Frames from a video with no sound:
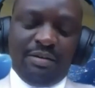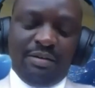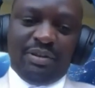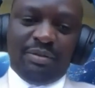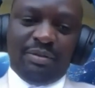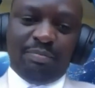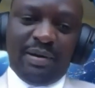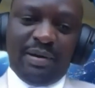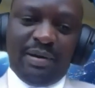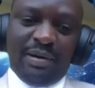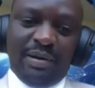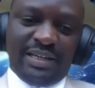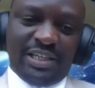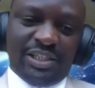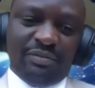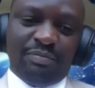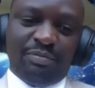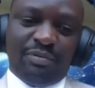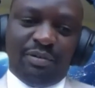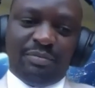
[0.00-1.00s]
with
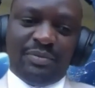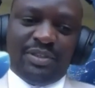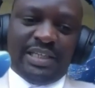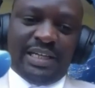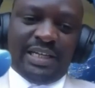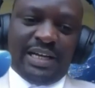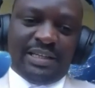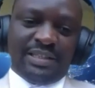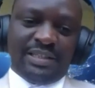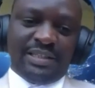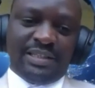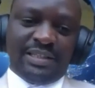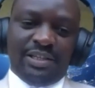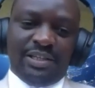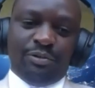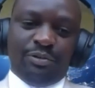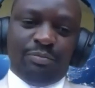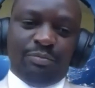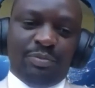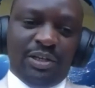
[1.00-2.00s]
partnership from JRC,
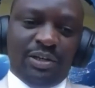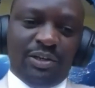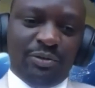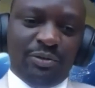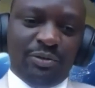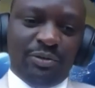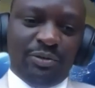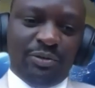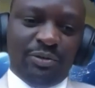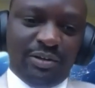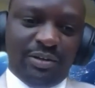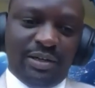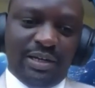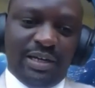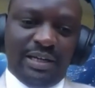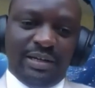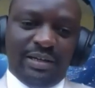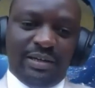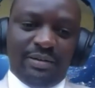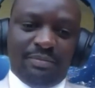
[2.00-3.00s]
European
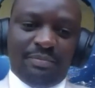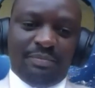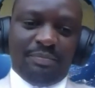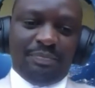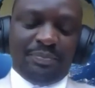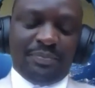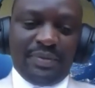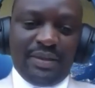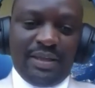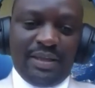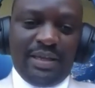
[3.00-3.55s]
Union,